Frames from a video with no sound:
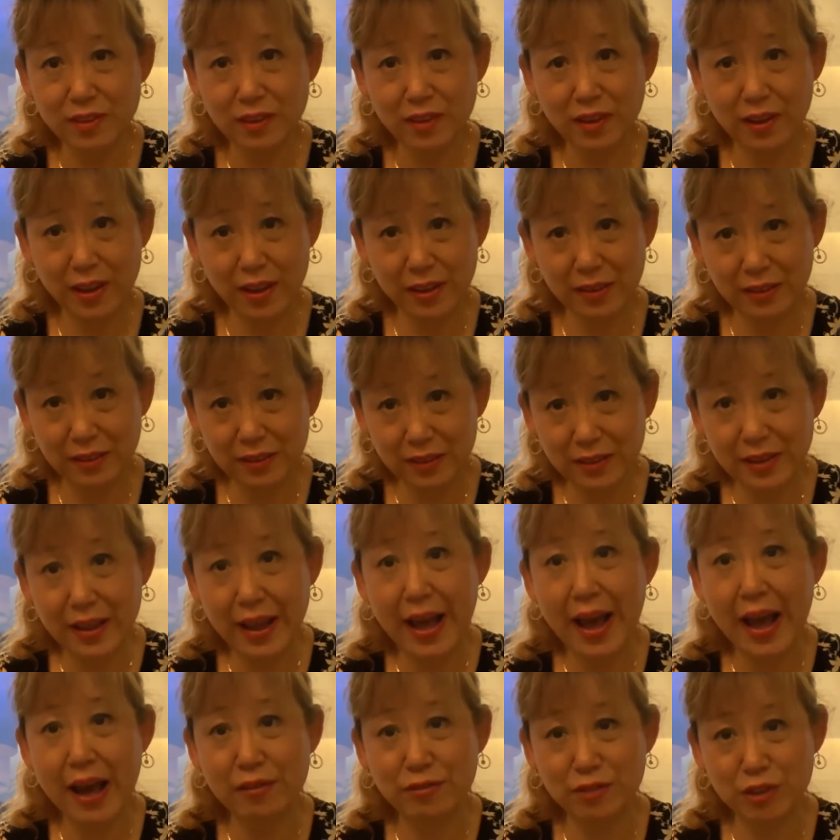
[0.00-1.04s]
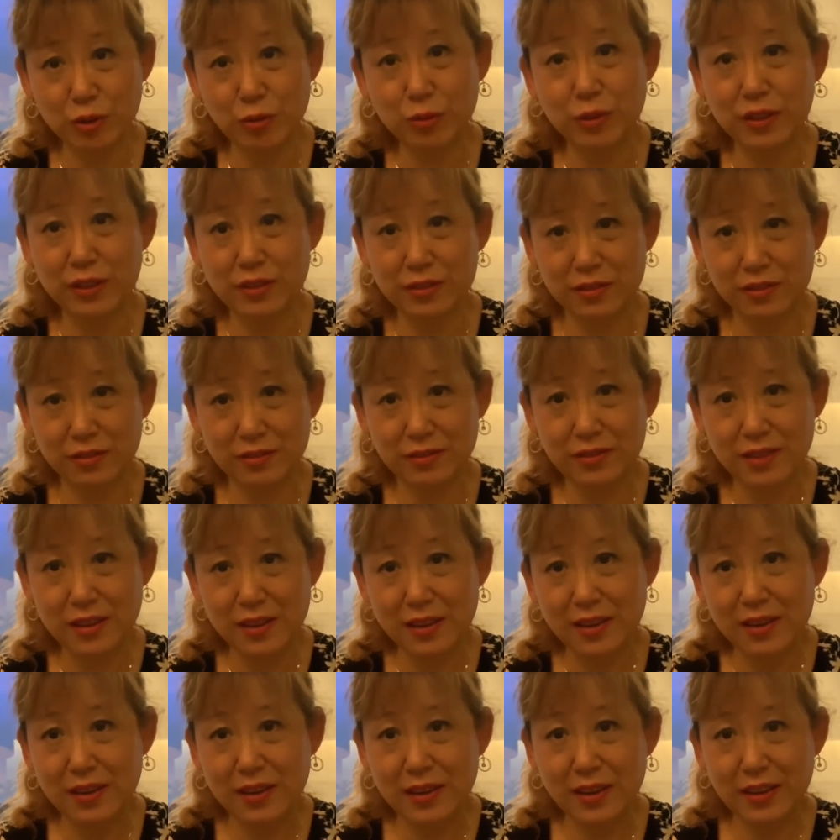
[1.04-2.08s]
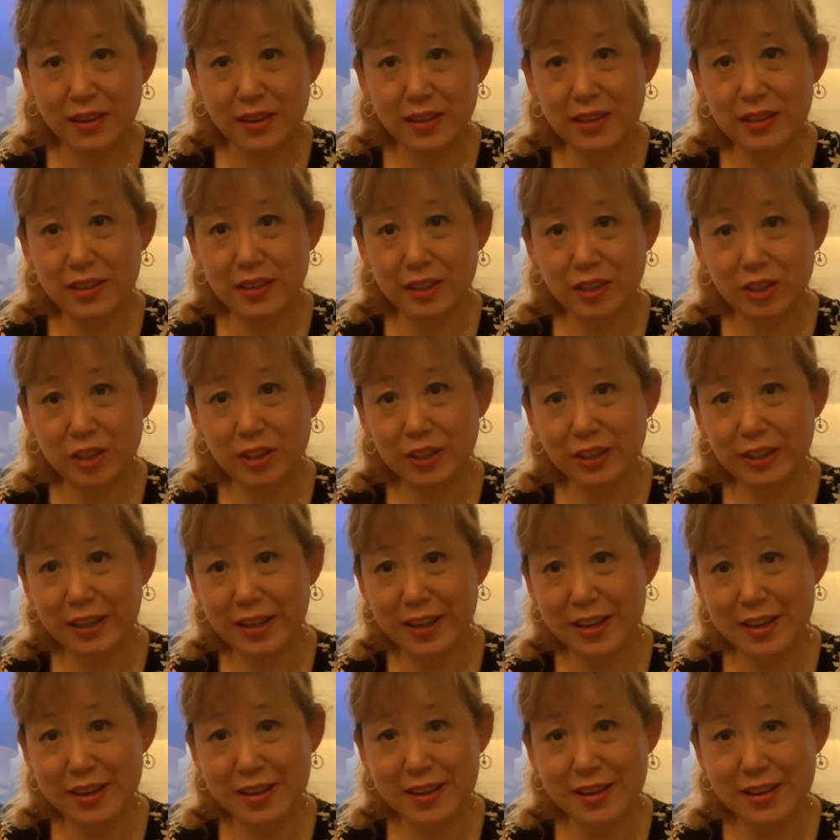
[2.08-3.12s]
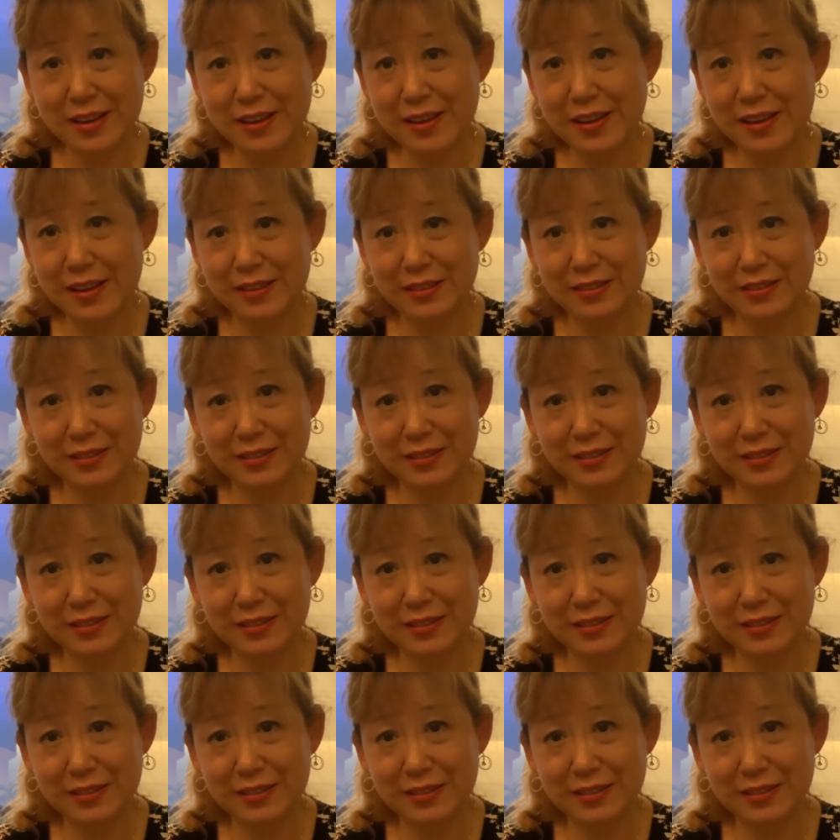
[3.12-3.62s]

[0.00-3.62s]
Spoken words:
And afterwards, eat a cookie and